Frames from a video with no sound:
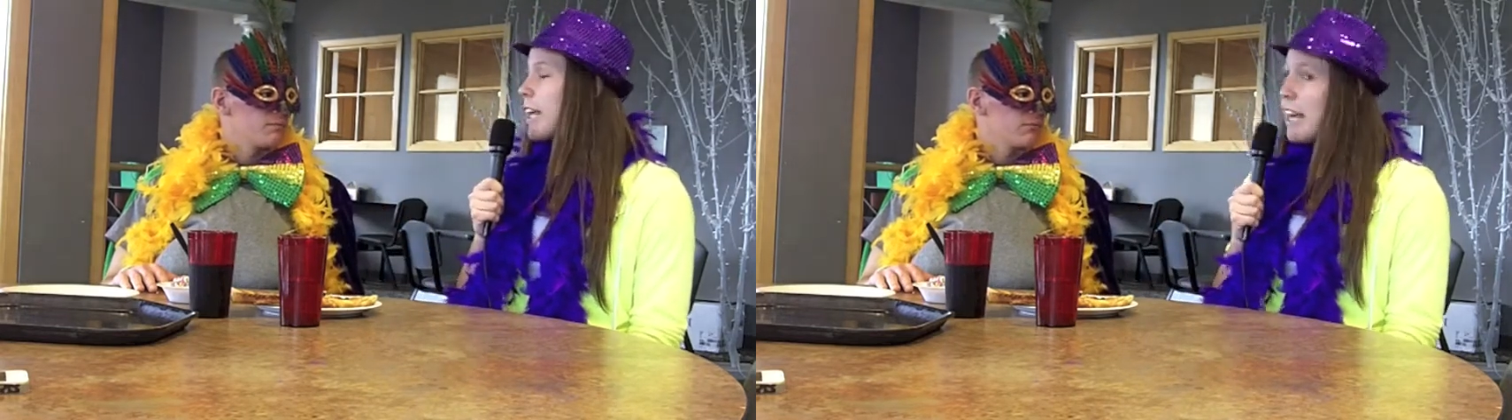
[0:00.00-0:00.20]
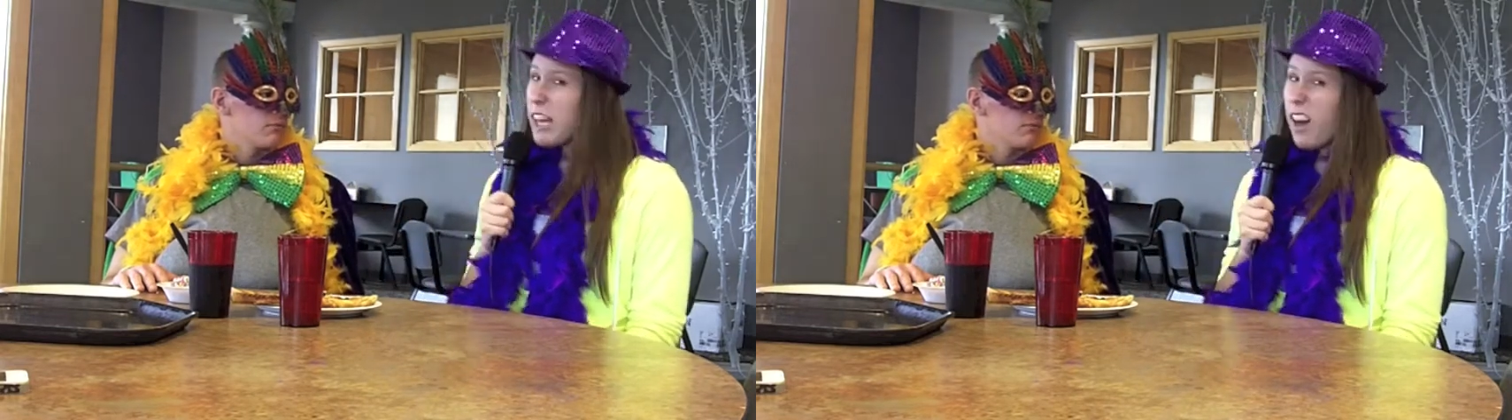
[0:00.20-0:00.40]
of a
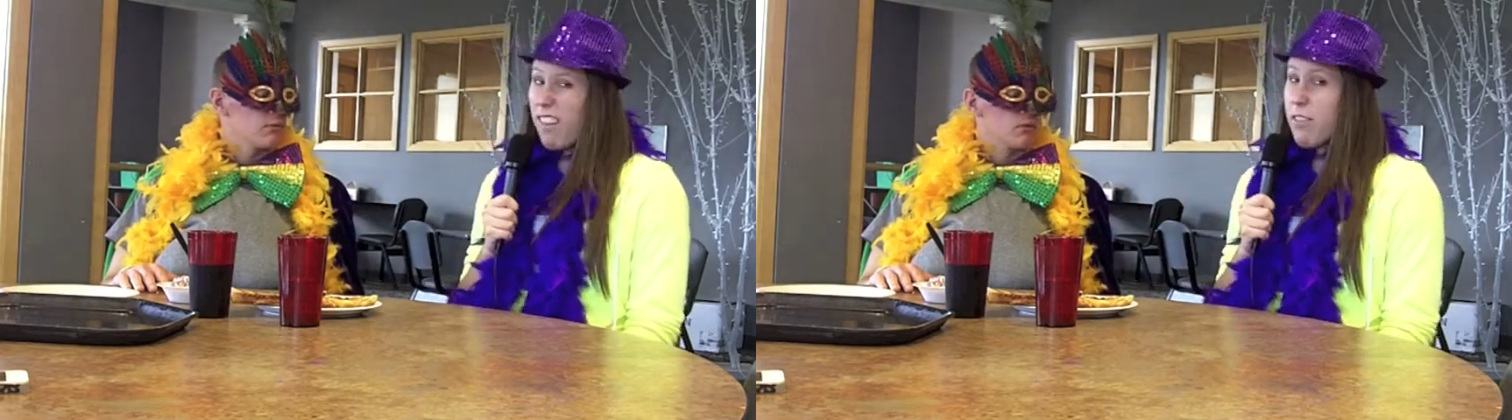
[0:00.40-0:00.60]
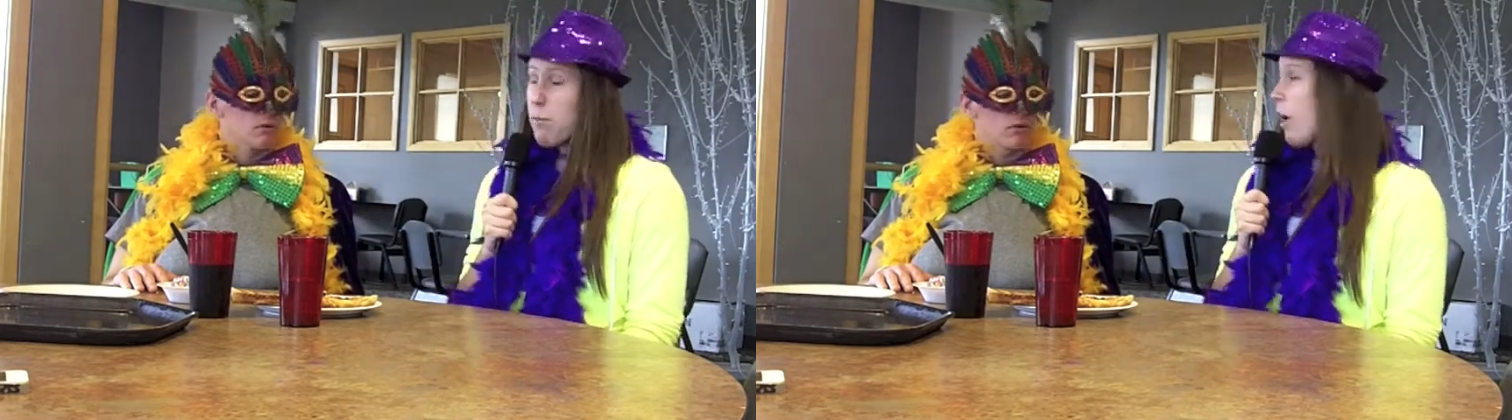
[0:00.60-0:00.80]

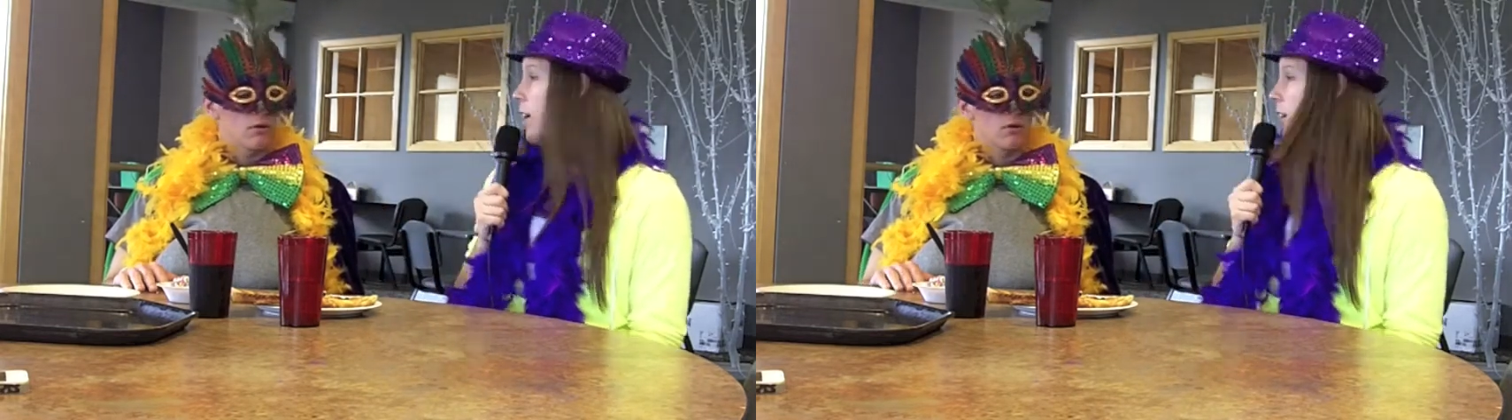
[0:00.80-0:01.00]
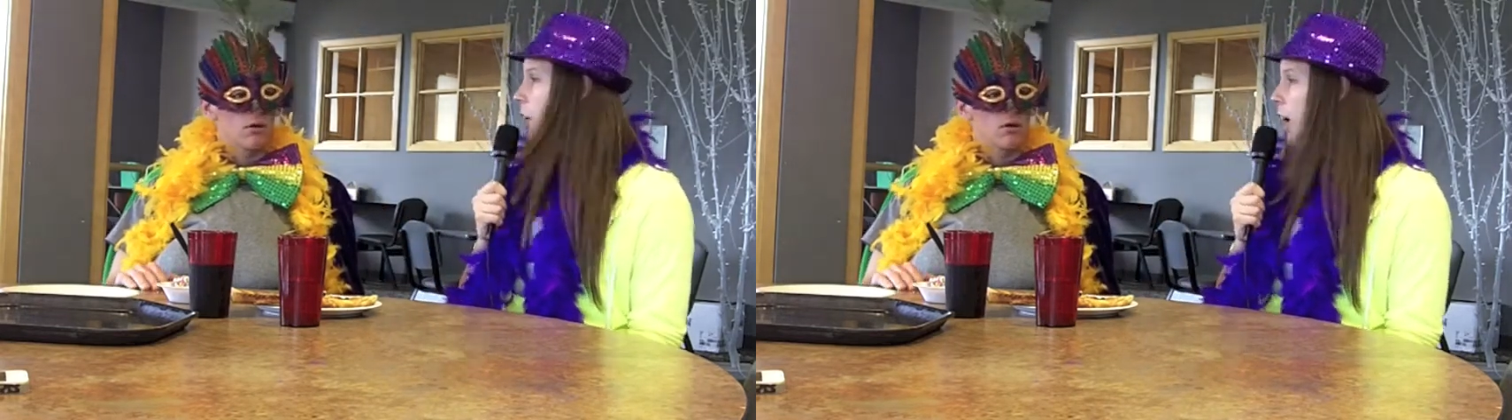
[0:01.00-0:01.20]
kickoff for
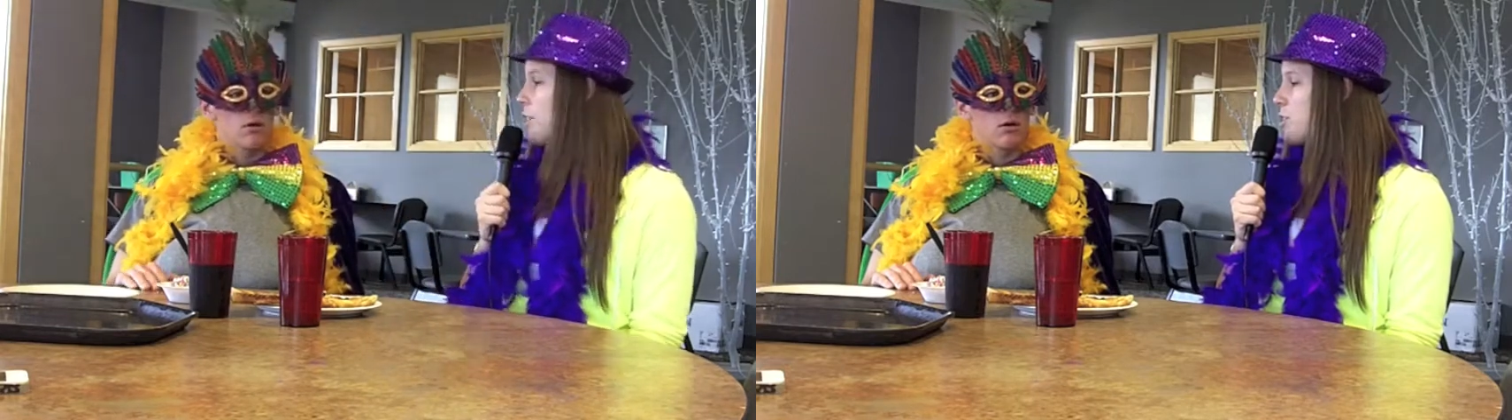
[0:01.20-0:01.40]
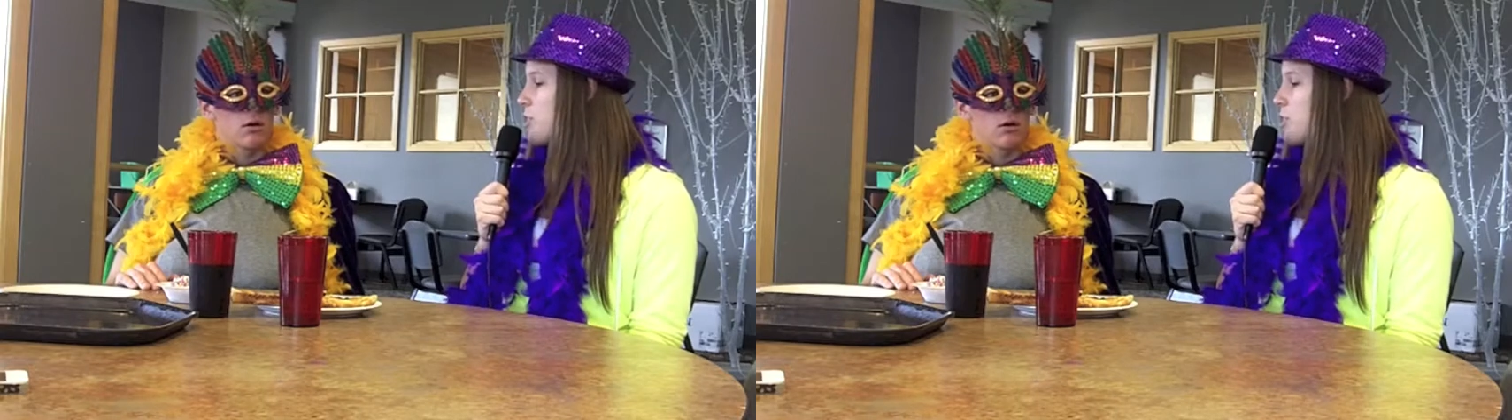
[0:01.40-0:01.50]
Mardi Gras,